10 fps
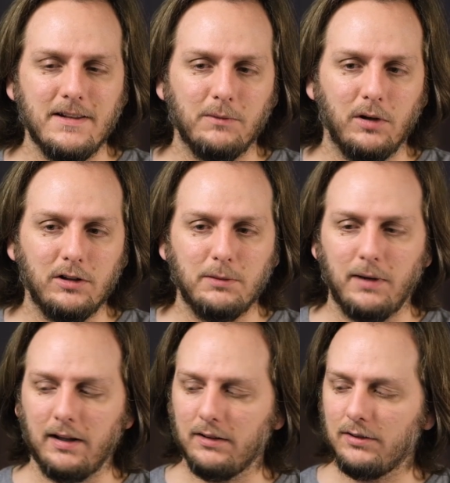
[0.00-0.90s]
well, you
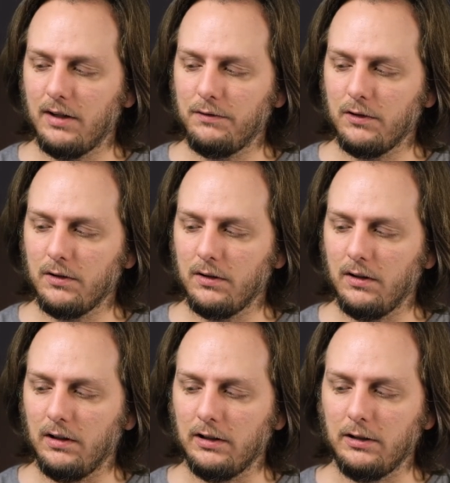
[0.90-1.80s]
might suffer
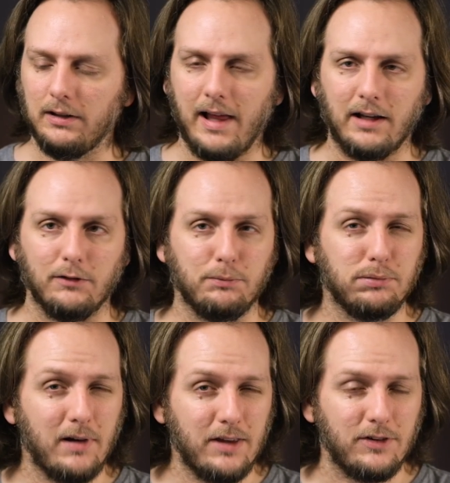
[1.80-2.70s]
a little lack of
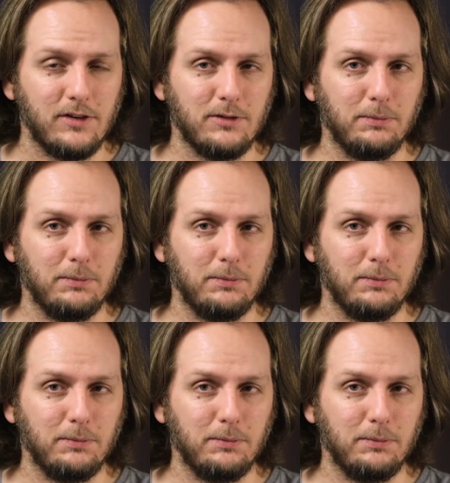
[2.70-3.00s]
presence,